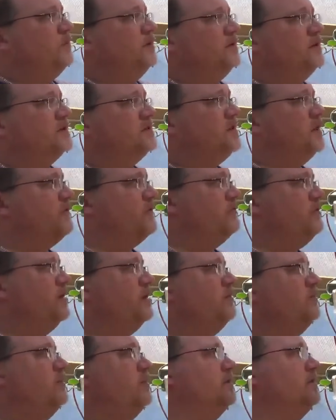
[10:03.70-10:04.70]
There's silver
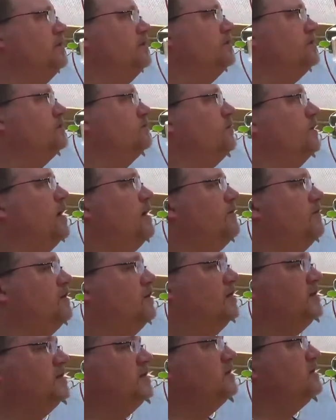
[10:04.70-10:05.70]
buttonwood, there's whatever.
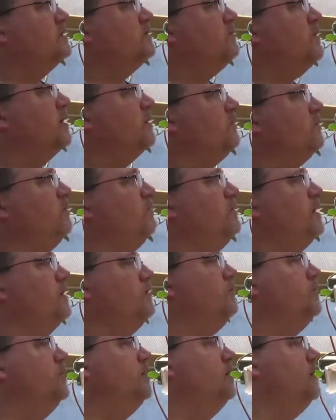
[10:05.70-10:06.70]
This is just a regular old
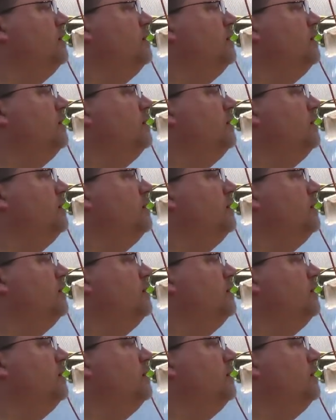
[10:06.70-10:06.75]
buttonwood.